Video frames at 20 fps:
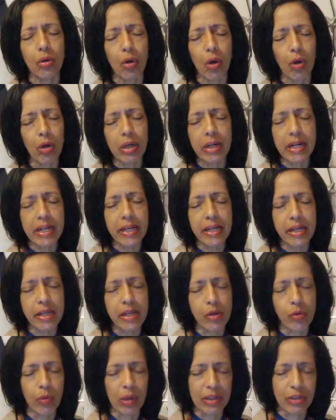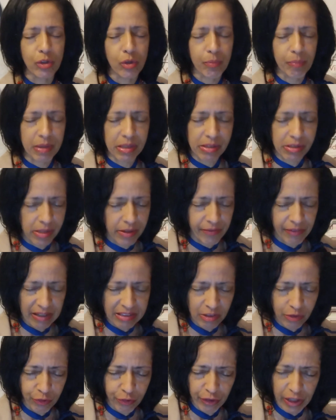only in what you perceive
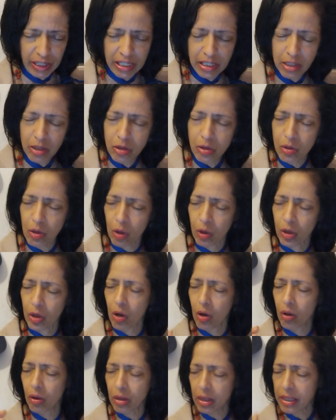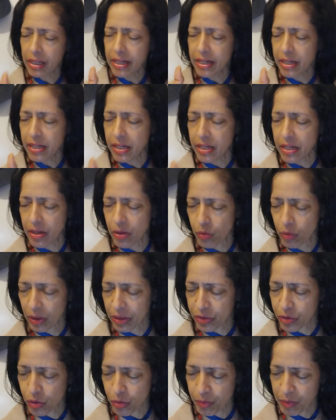as failure or only in
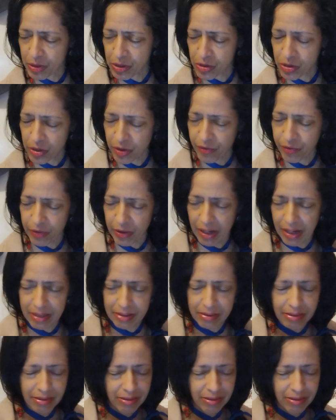what you perceive as